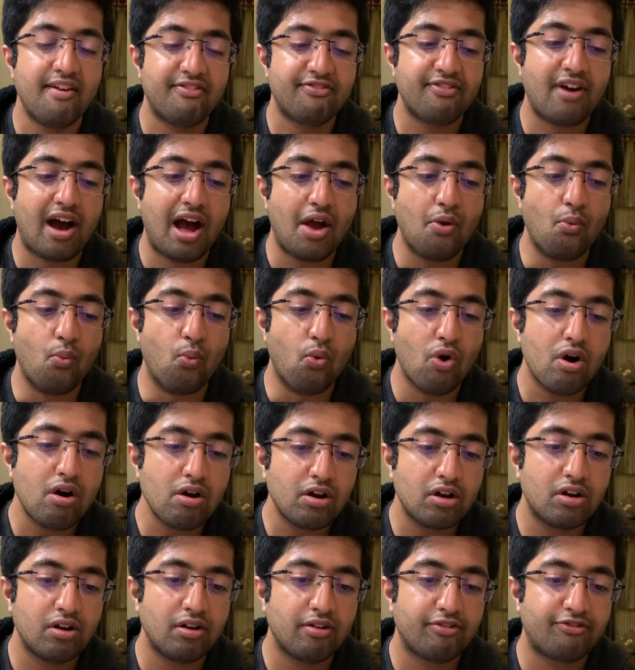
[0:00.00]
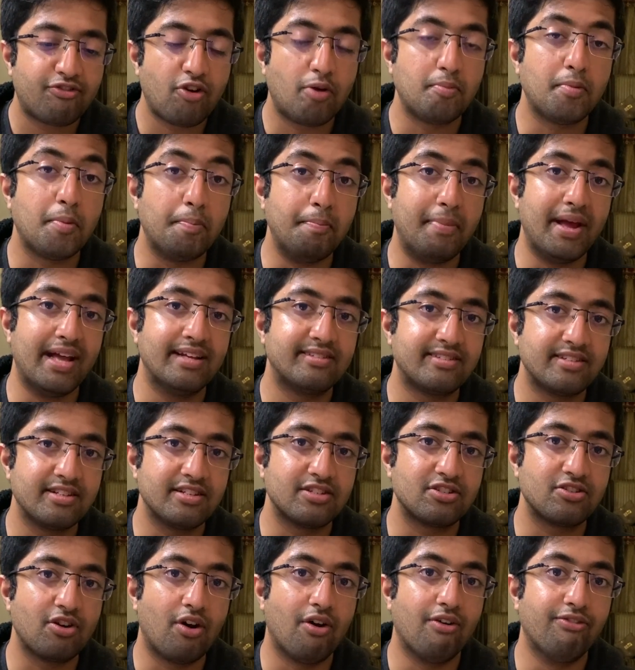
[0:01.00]
If I work from a
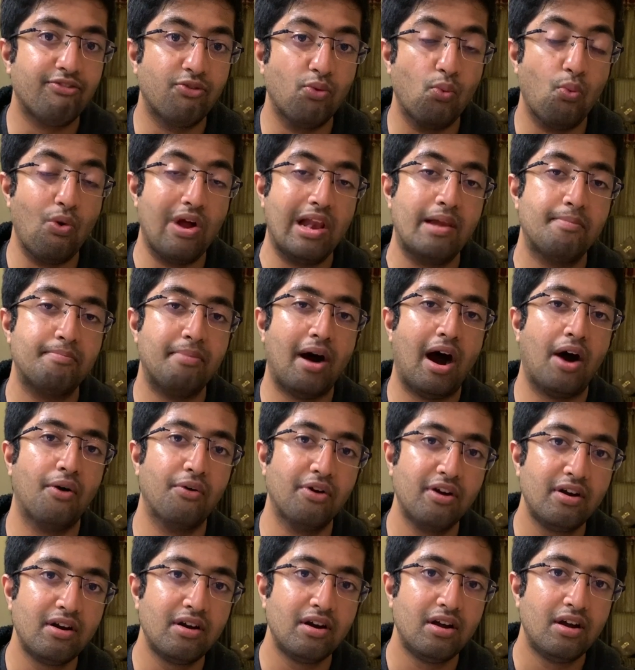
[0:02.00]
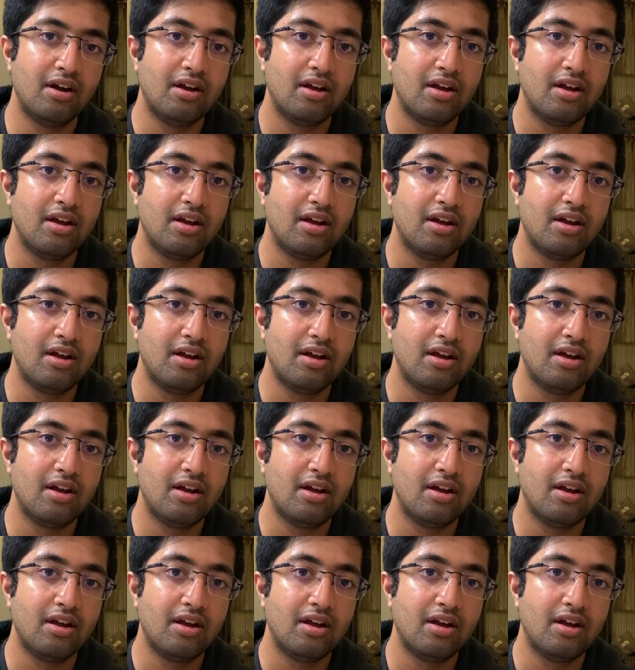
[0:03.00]
basis of willpower,